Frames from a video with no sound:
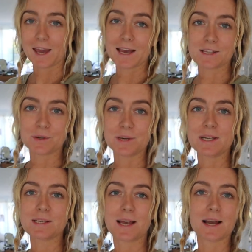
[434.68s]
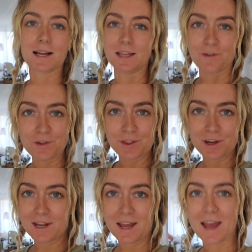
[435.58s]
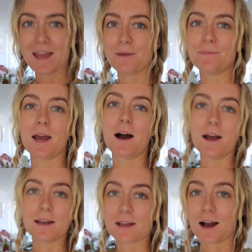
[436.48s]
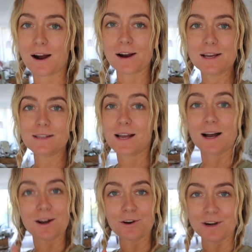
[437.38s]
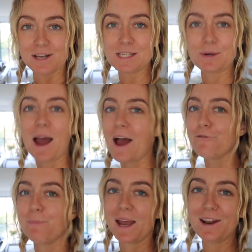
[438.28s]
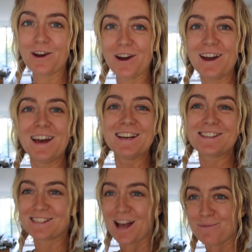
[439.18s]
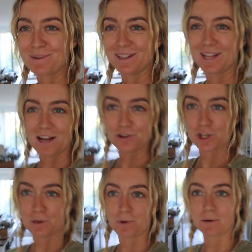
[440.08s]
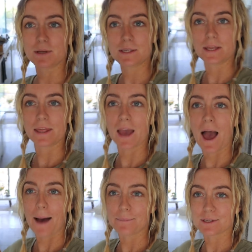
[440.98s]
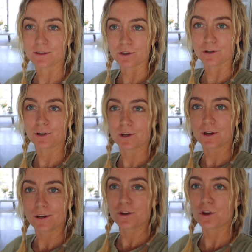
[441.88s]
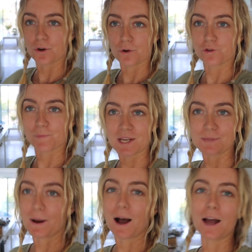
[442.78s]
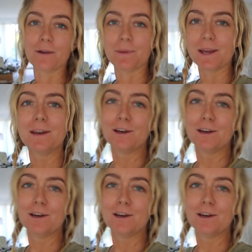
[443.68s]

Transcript: Okay, so it is like 11:30 a.m. now and Kara is hungry, so I have made her some lunch. You can probably see the absolute huge mess behind me.